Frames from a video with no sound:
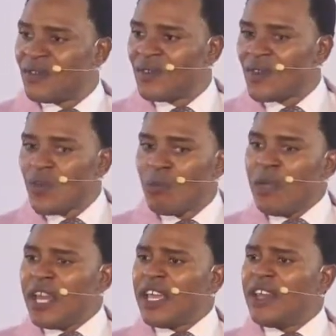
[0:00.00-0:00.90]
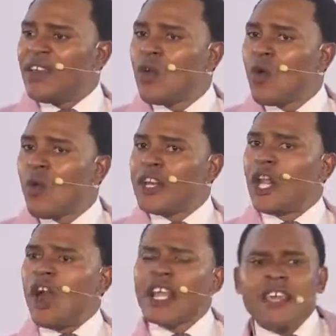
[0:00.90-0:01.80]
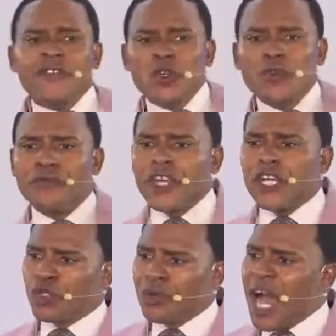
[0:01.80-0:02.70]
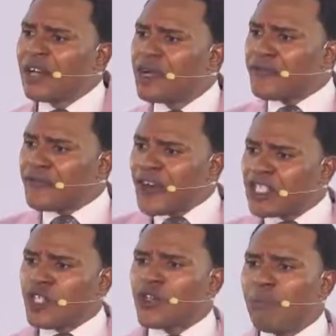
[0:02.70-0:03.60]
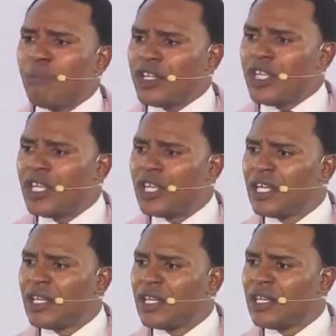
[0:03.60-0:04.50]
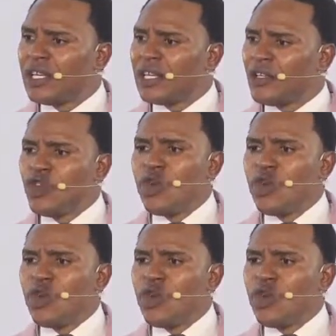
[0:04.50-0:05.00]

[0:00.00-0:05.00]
Meaning, when the Lord gives you victory, refreshes your body, you honor